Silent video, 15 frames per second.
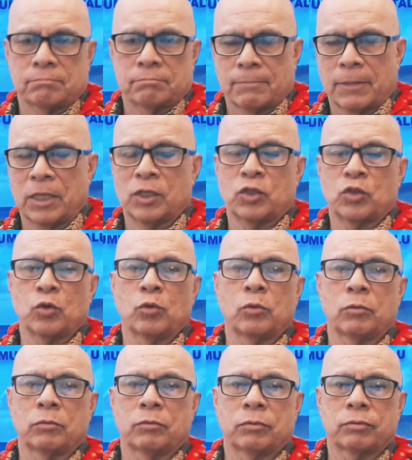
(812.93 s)

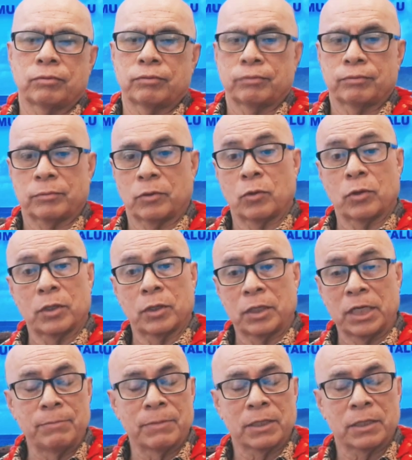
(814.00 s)
Itu or
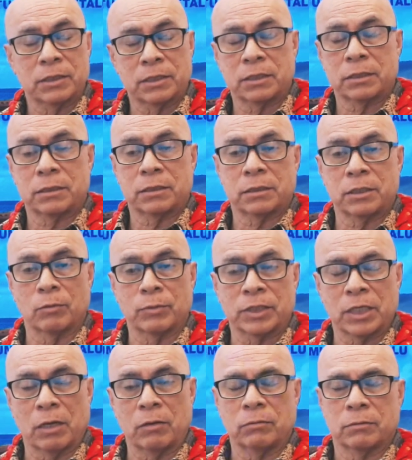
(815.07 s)
Lima
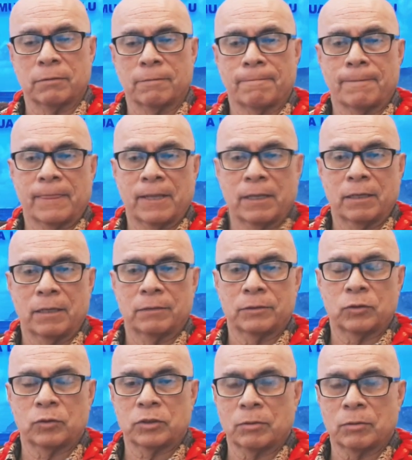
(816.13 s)
Taumatau,
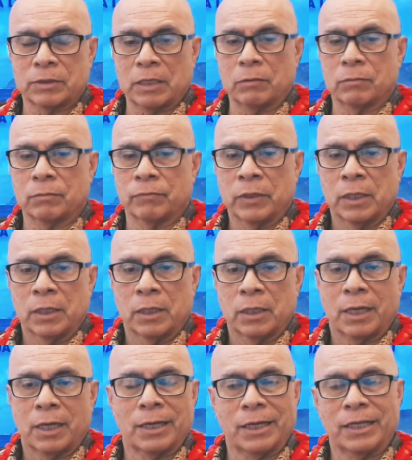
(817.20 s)
Itu Taumatau.
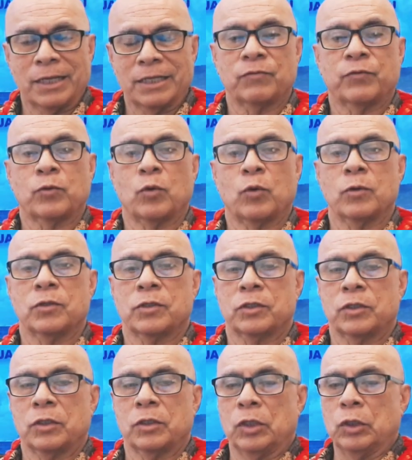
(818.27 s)
Unless, of
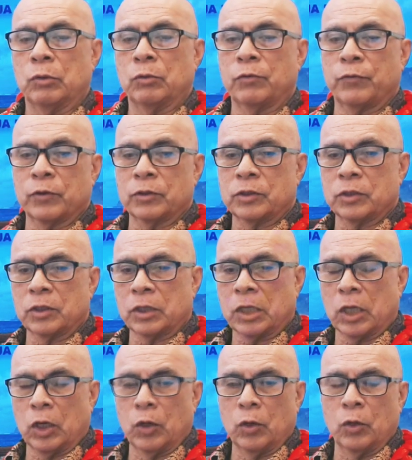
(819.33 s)
course, you refer to the
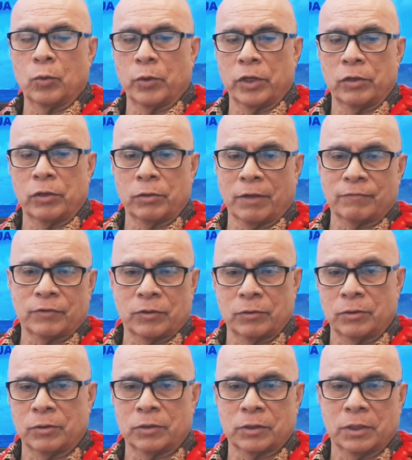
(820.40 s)
canoe where you have to
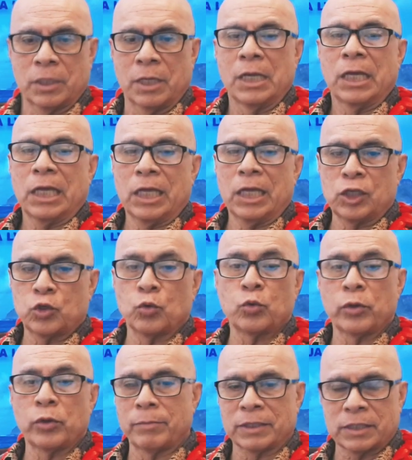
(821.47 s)
use Itu
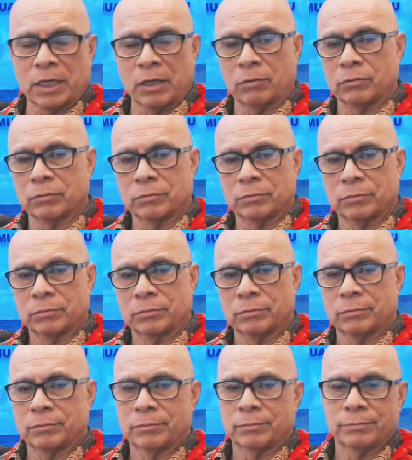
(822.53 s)
Imatau.
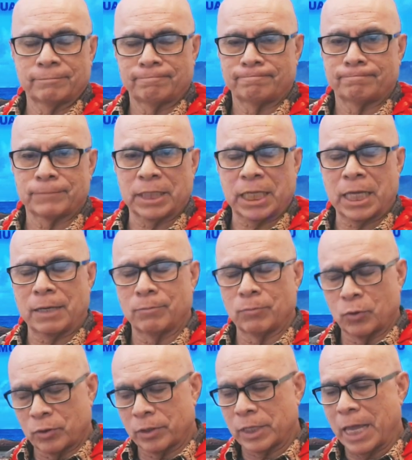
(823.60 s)
But again,
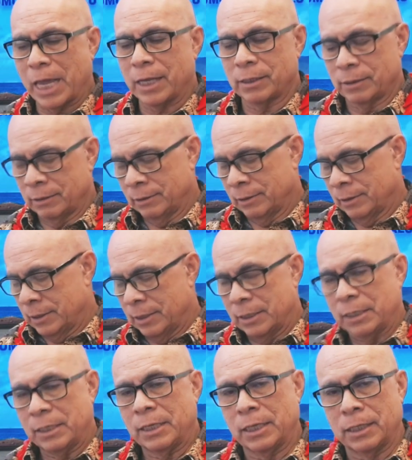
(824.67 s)
more on that
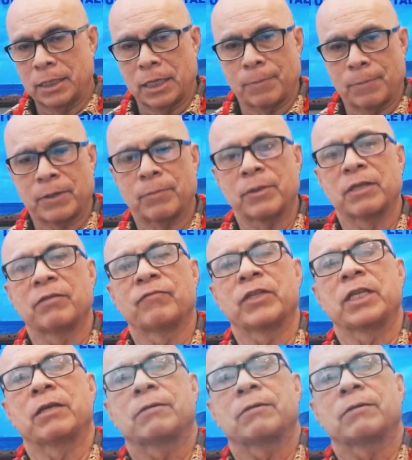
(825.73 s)
in the upcoming video.